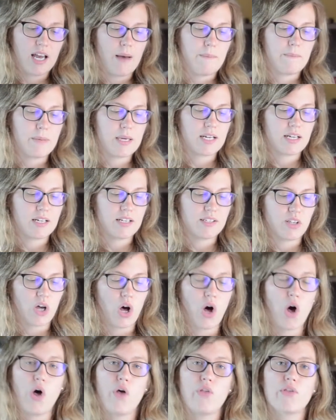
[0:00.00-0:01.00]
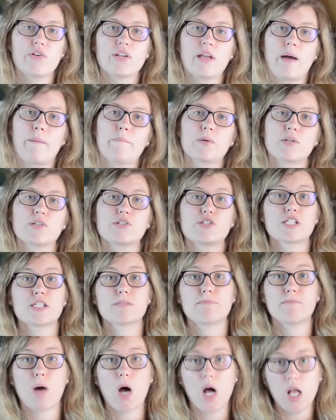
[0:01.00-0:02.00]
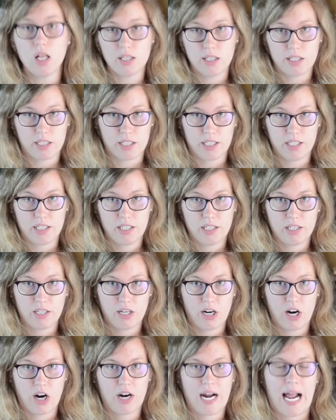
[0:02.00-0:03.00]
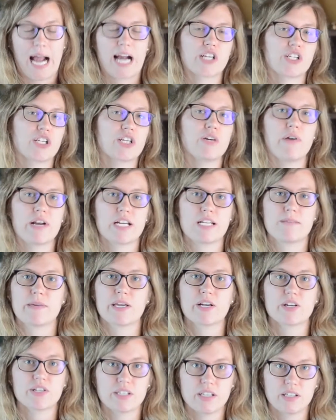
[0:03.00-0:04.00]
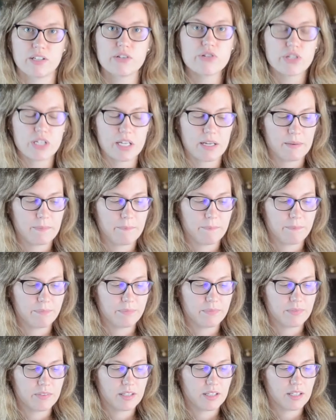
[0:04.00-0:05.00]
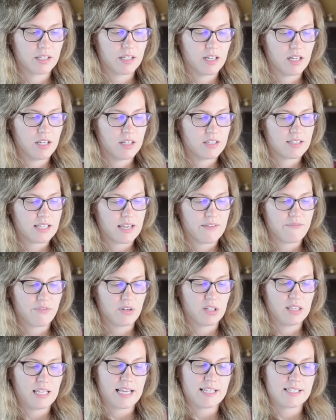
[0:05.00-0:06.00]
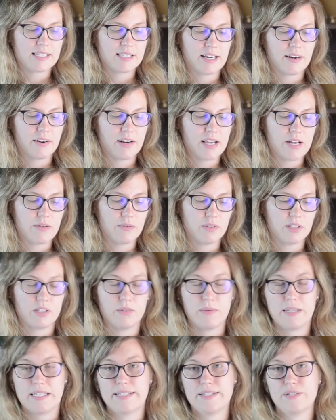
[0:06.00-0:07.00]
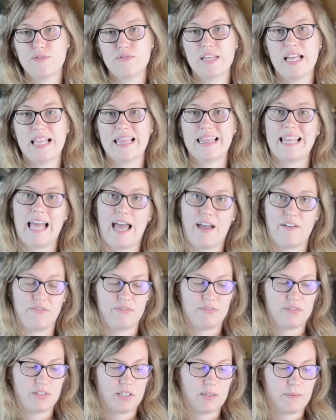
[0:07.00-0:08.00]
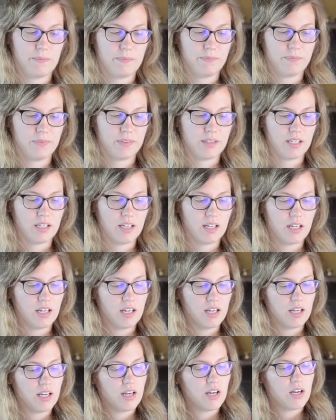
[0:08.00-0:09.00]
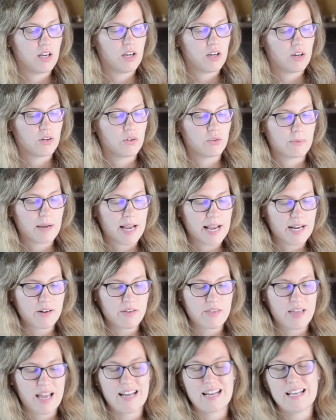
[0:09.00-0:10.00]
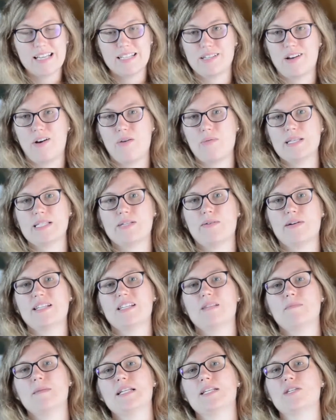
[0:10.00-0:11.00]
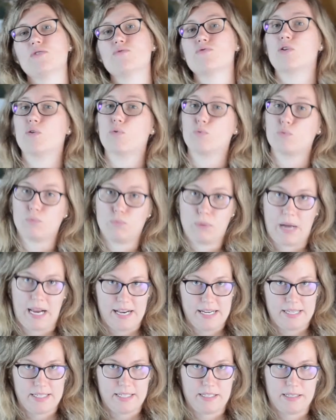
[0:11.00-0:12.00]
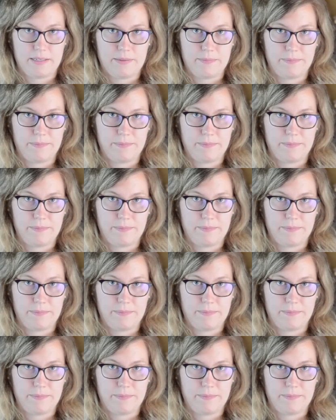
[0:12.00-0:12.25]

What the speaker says: because all the numbers smaller are actually going to be your solution. Same for less than or equal to, it's to the left. Greater than is always going to be to the right.